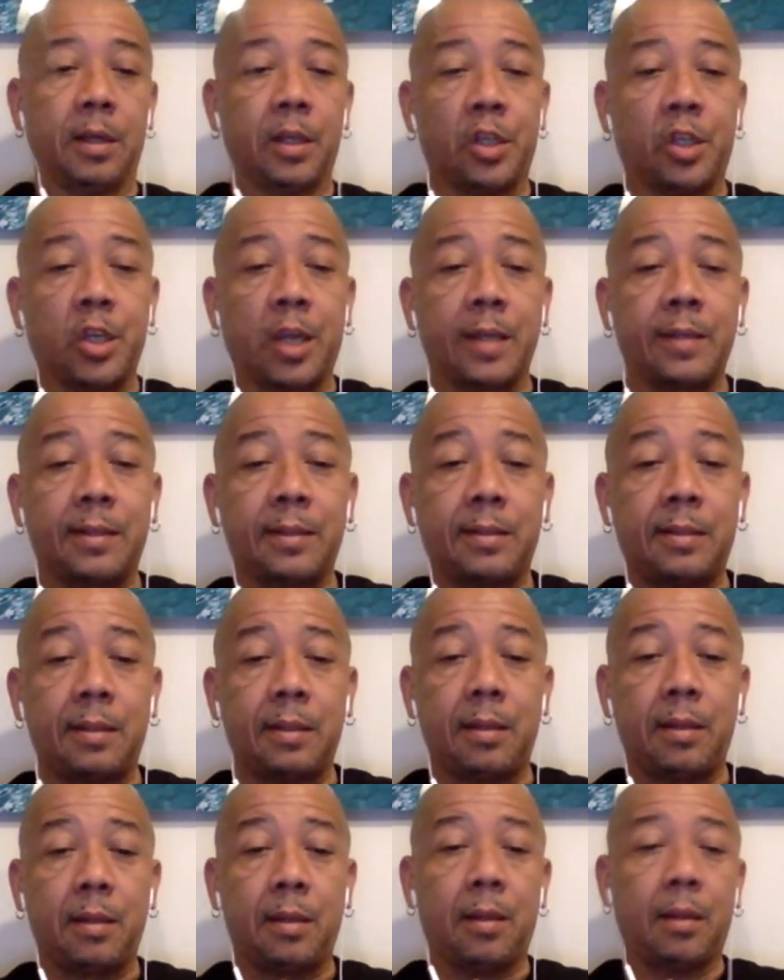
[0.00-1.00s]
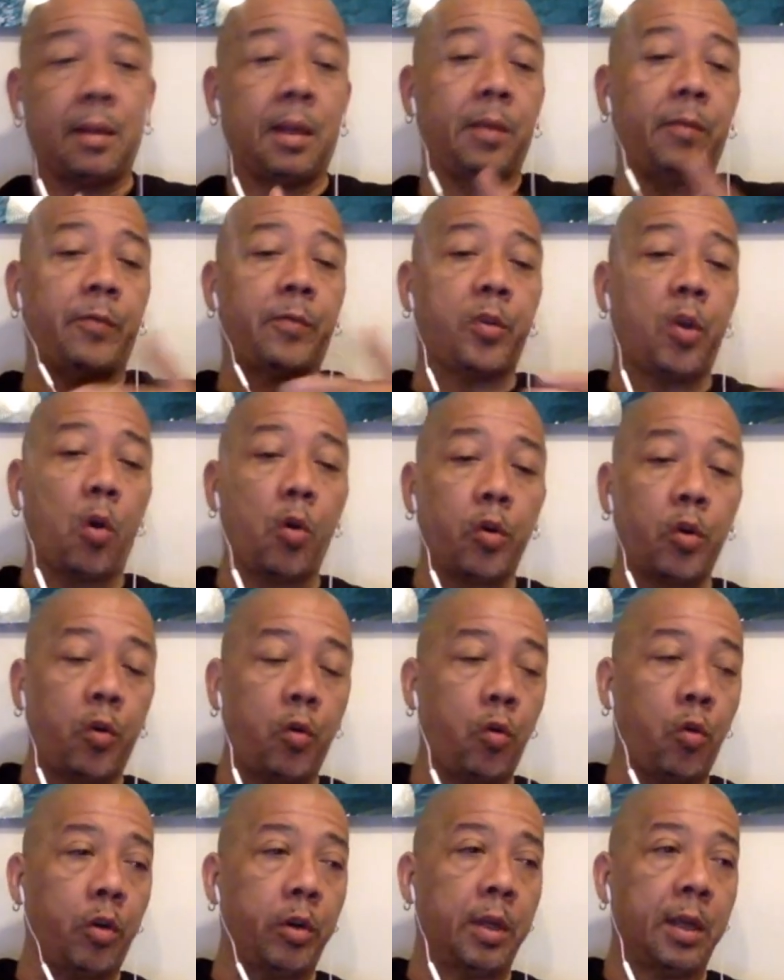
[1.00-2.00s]
Jazzy T live down the
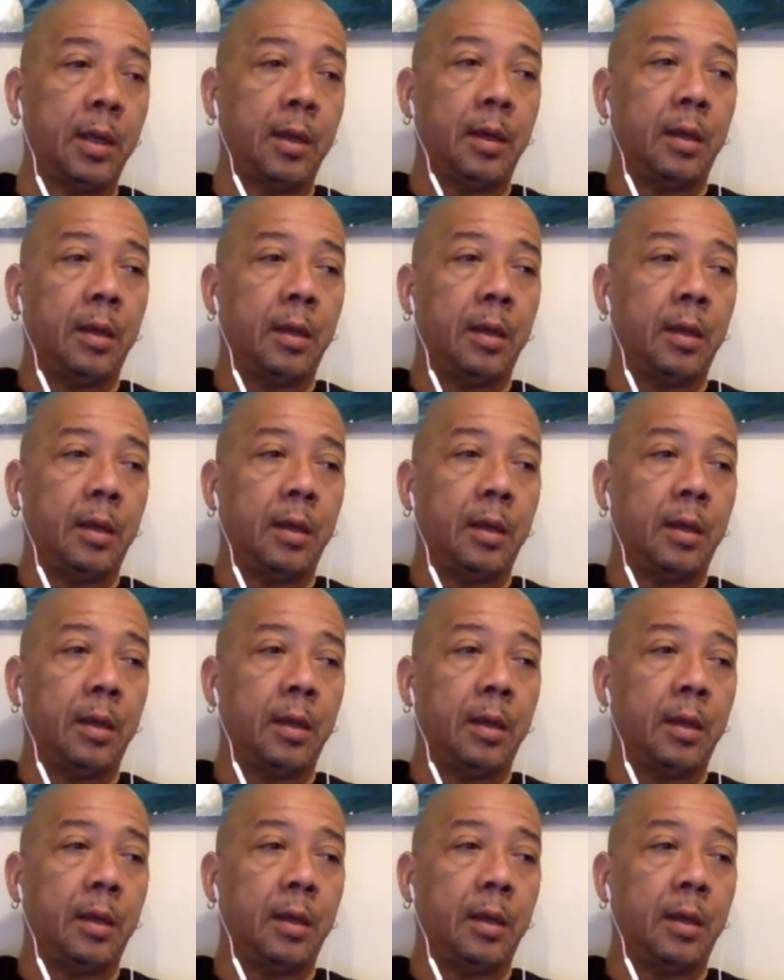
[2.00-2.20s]
road.